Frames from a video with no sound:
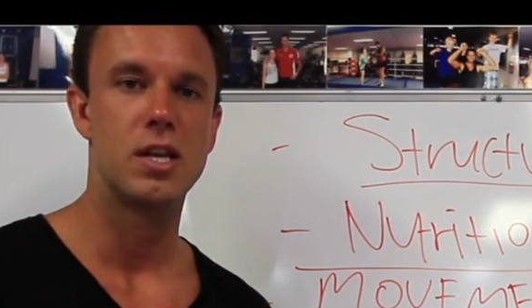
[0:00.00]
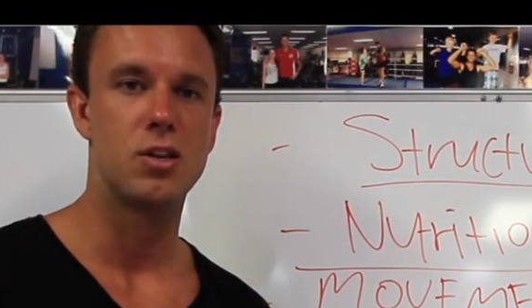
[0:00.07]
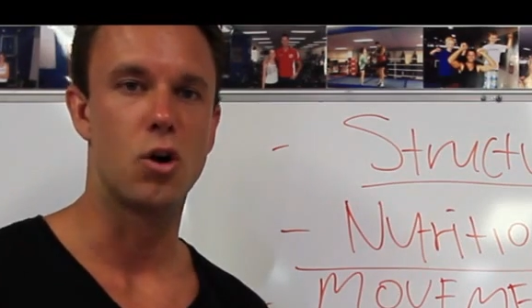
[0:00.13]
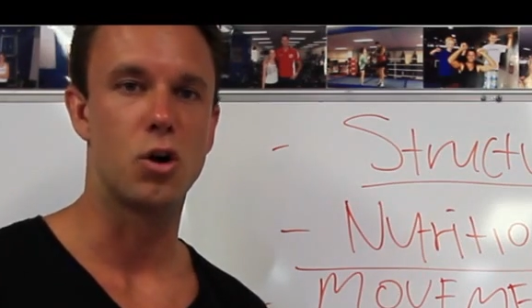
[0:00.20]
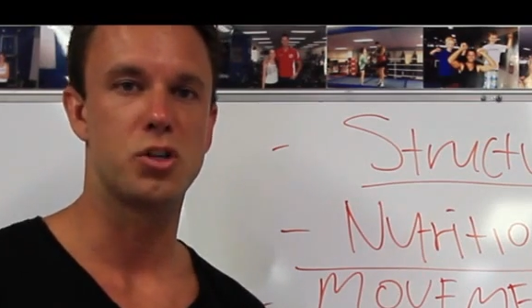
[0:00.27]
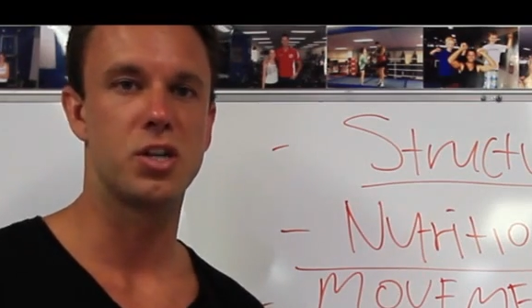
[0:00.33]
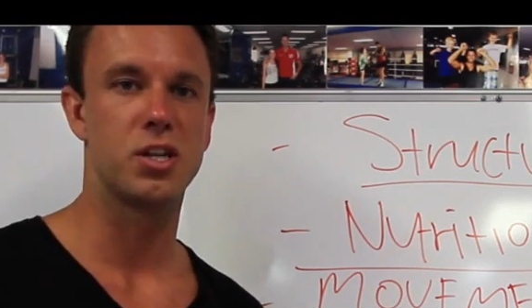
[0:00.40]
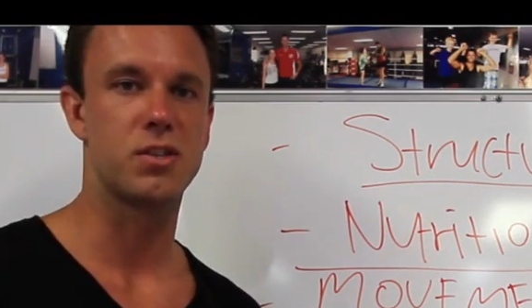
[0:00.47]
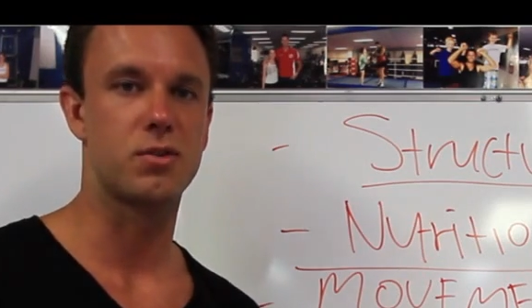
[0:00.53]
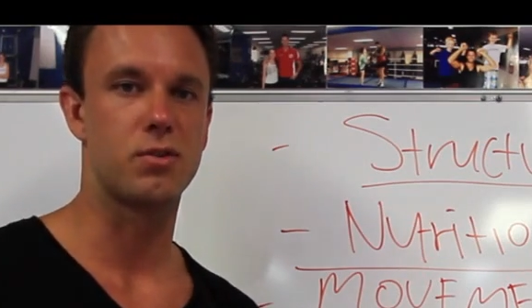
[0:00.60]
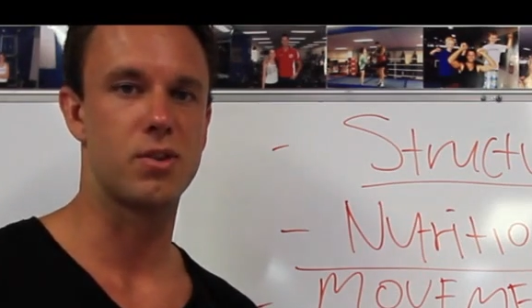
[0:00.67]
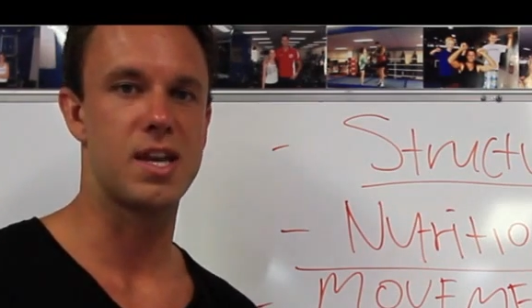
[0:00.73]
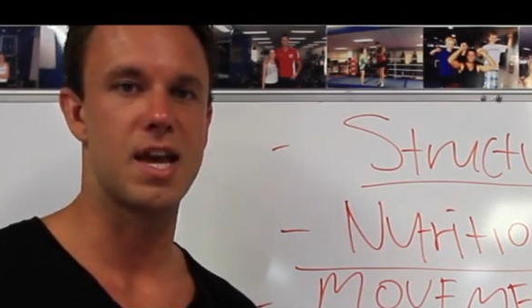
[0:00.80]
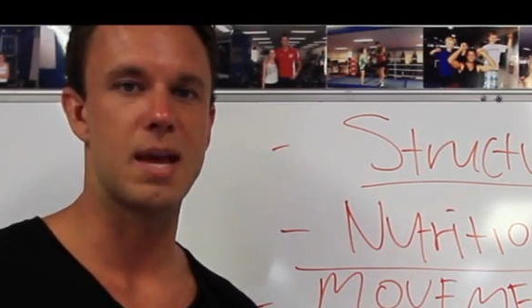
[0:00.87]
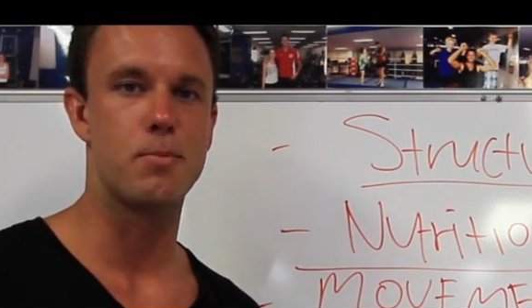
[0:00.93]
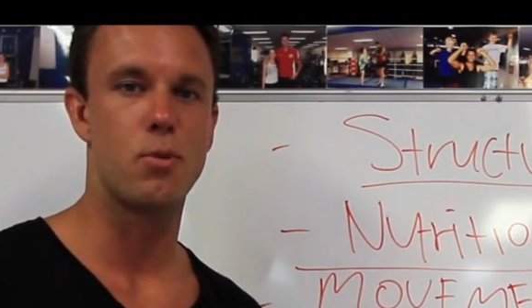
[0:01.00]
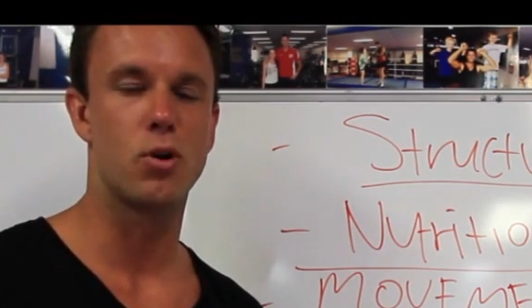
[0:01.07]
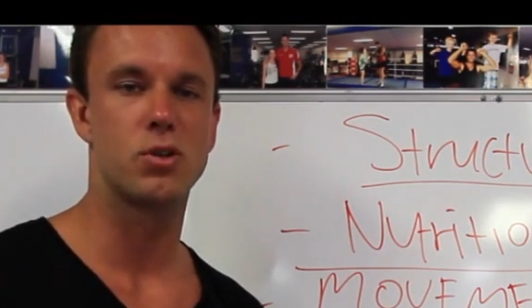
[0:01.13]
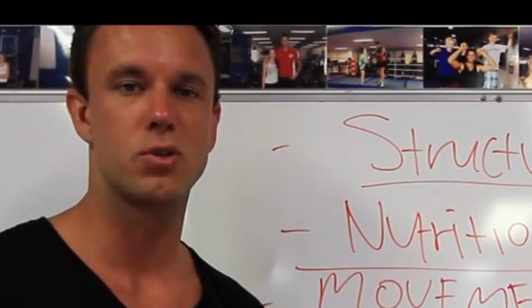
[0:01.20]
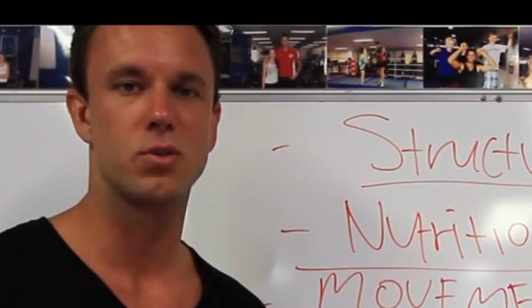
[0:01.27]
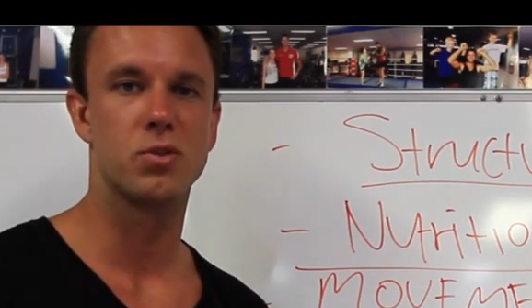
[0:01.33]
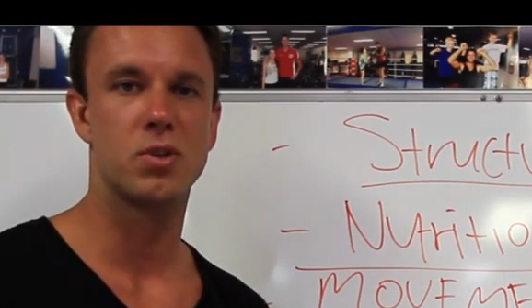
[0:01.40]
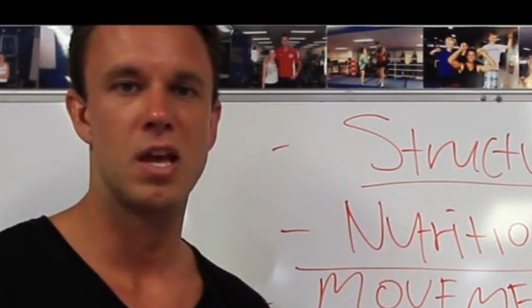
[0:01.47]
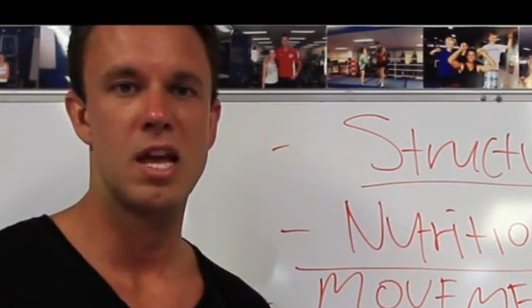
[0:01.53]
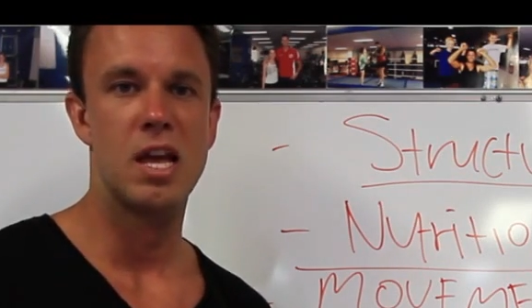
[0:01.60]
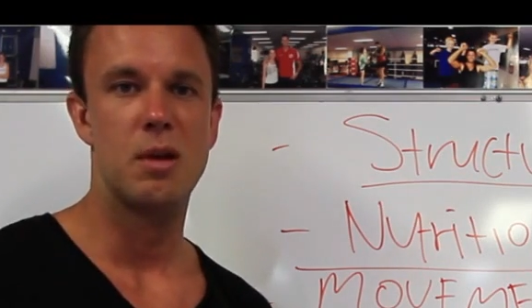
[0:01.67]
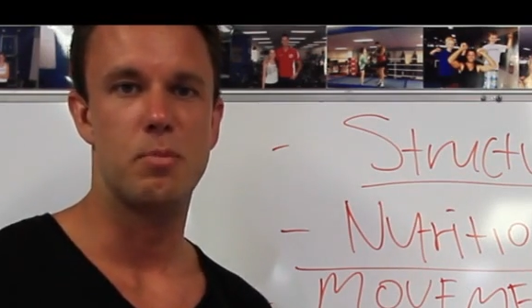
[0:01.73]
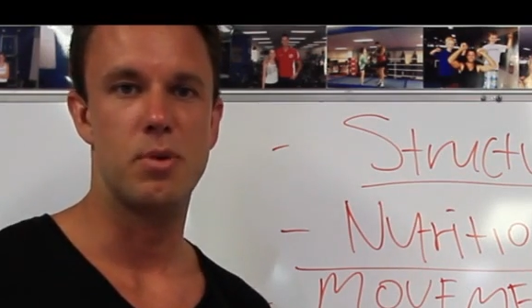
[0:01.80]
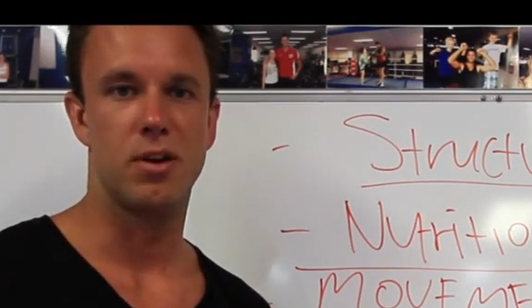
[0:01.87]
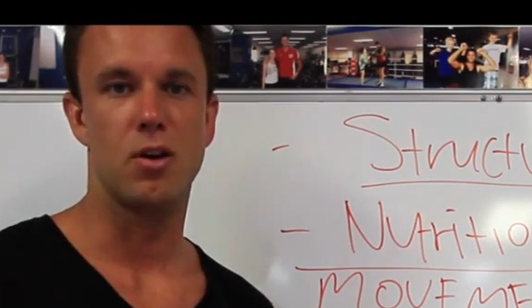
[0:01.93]
not just through the 8 modules,
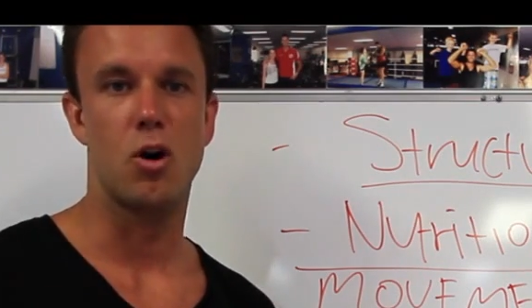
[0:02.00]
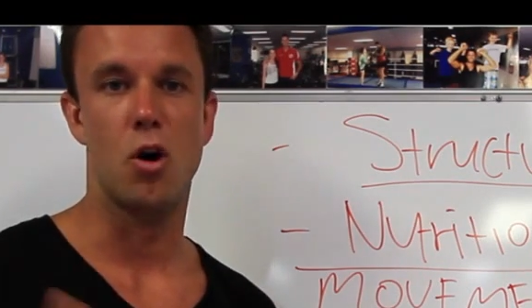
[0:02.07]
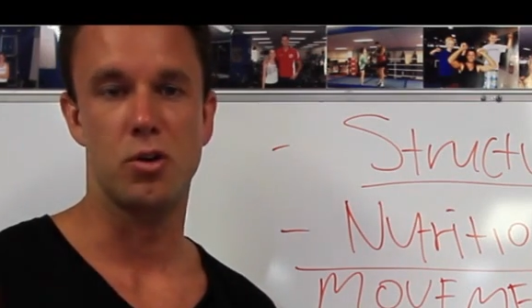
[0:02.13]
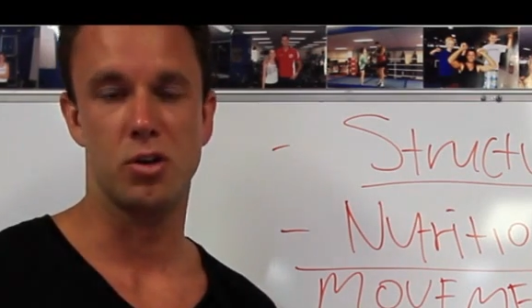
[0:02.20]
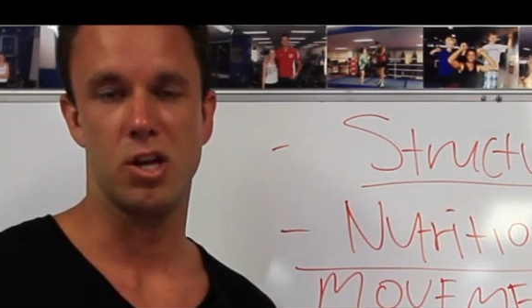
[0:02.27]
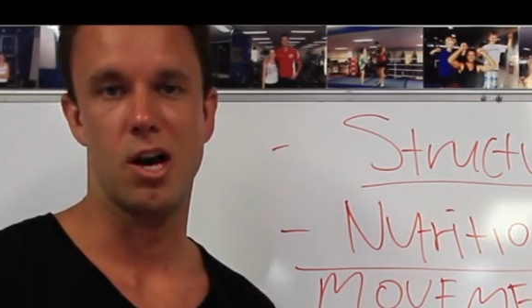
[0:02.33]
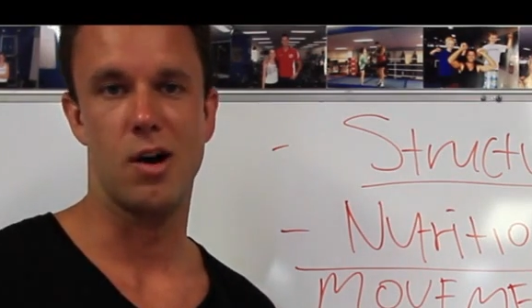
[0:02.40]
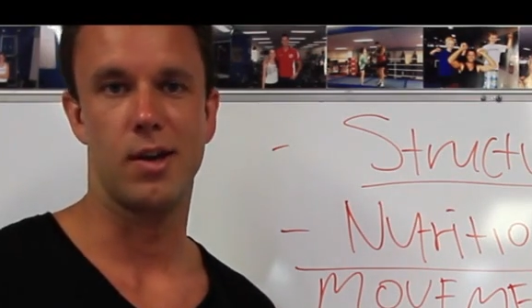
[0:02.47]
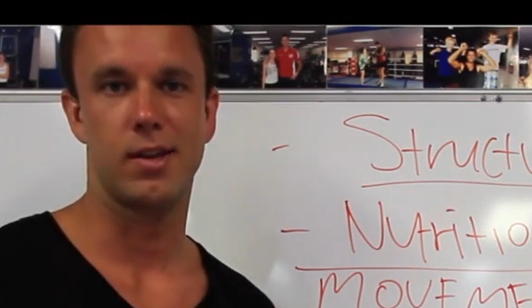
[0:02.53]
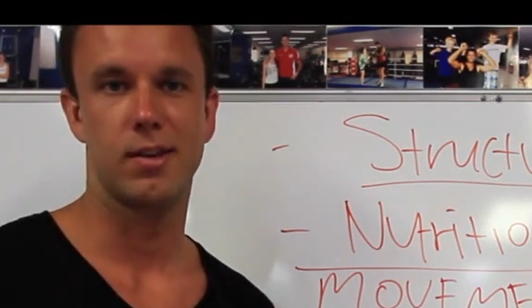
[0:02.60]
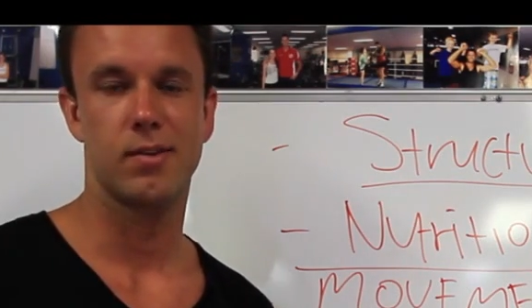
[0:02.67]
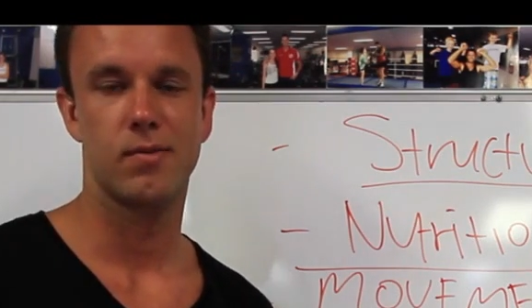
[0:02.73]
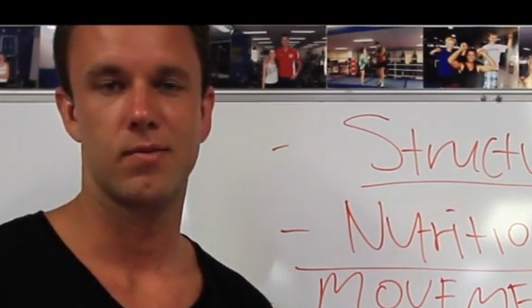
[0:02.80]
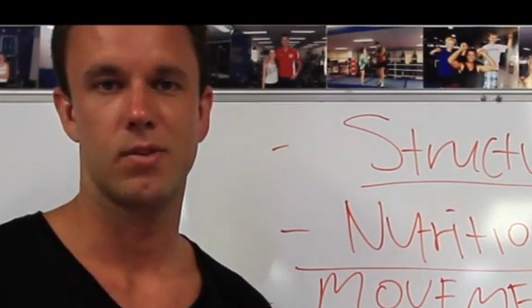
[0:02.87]
but ongoing.